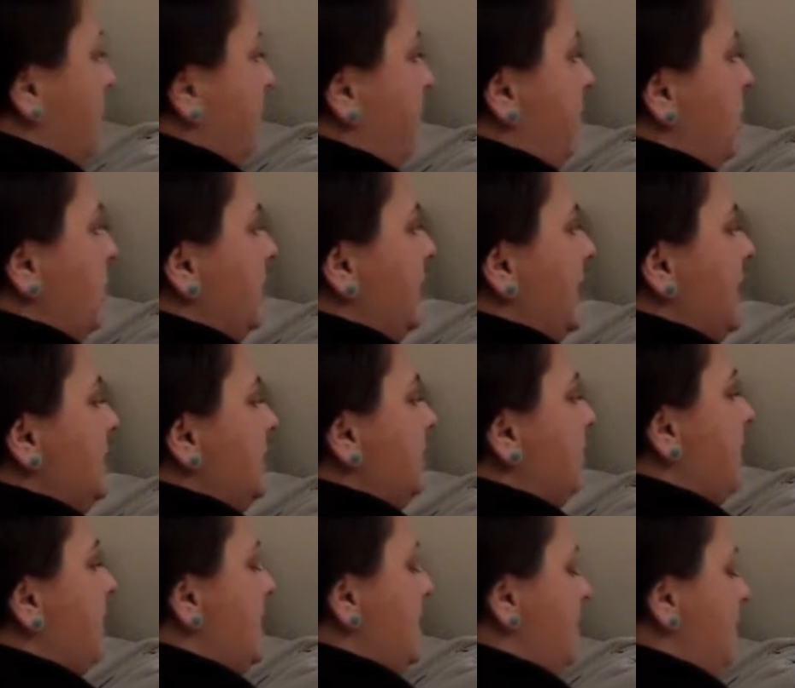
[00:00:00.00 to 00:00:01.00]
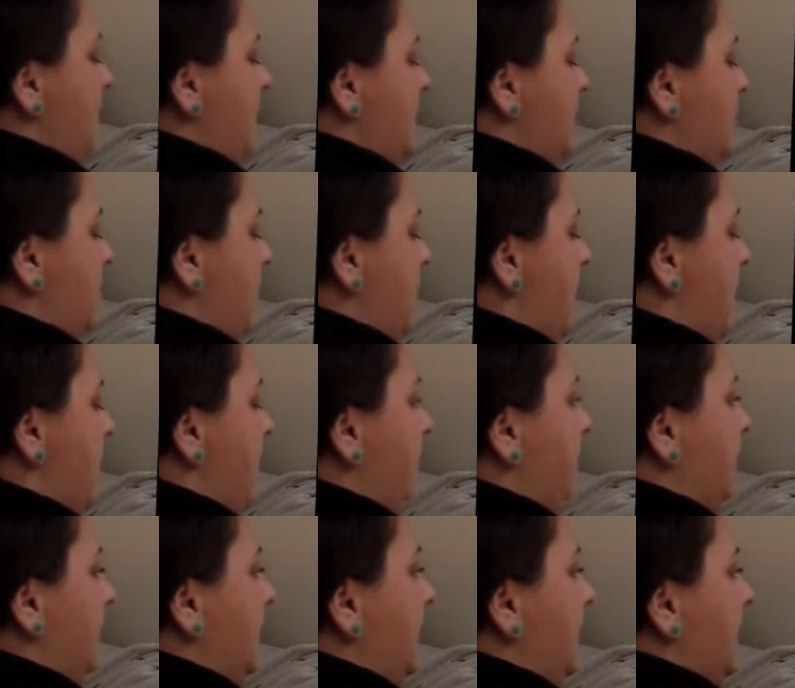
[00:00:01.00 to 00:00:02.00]
48 divided by 12
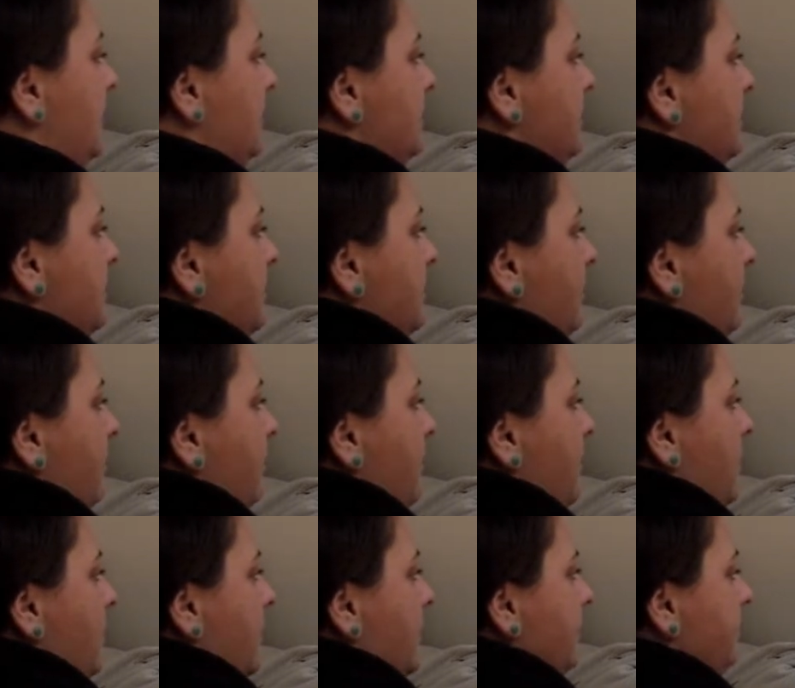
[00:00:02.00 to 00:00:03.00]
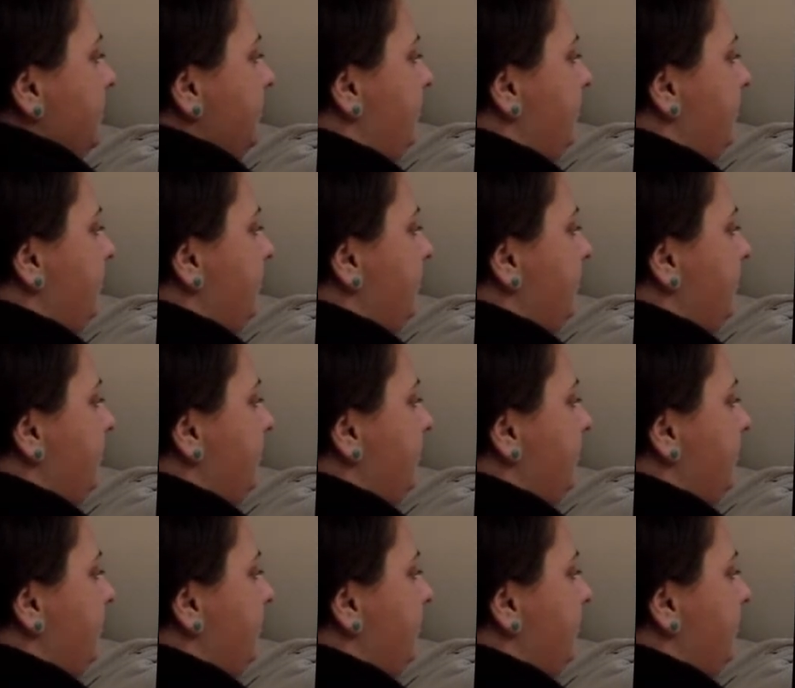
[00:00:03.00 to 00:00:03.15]
is 4.